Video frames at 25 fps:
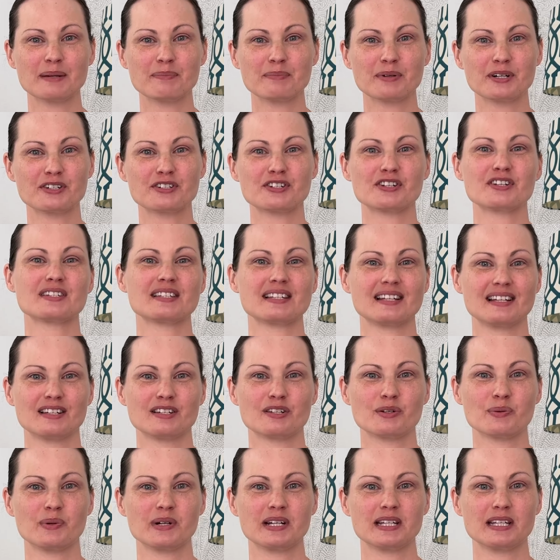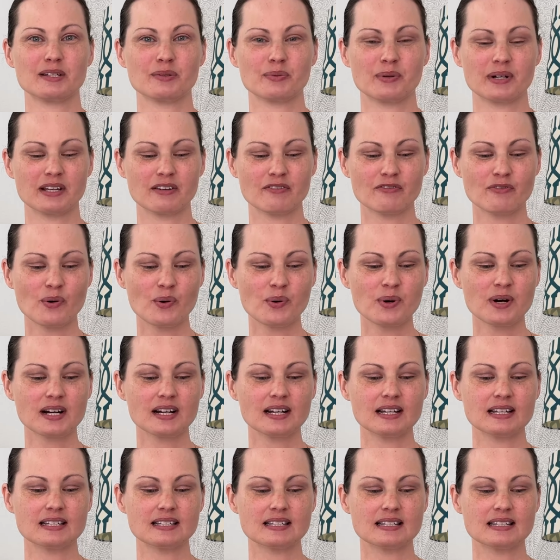purchase in
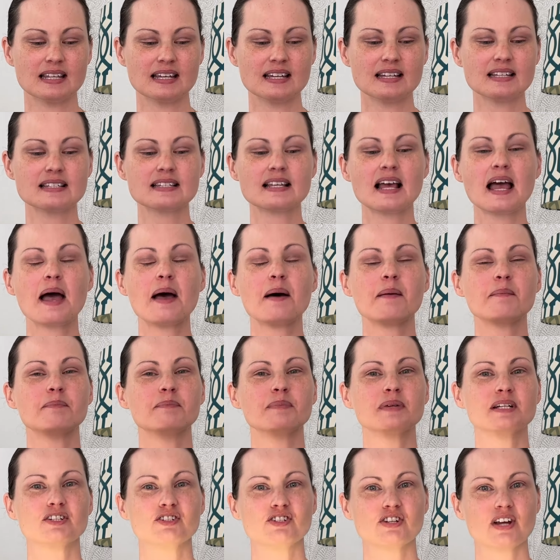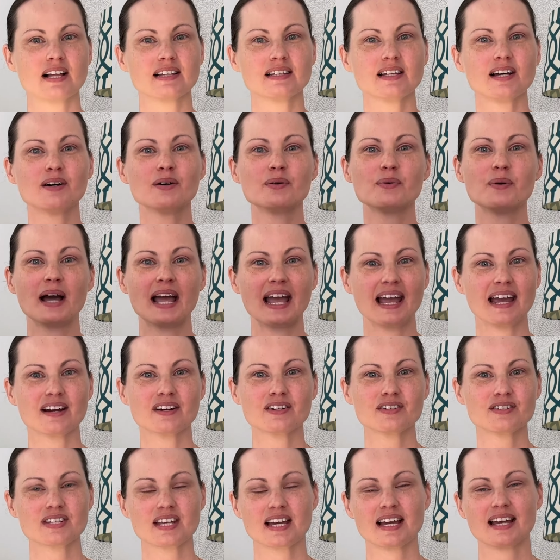2024 is this Magello
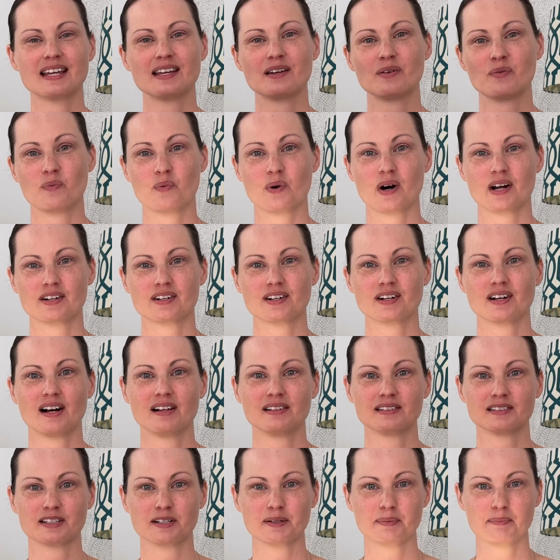Airtight Watercolor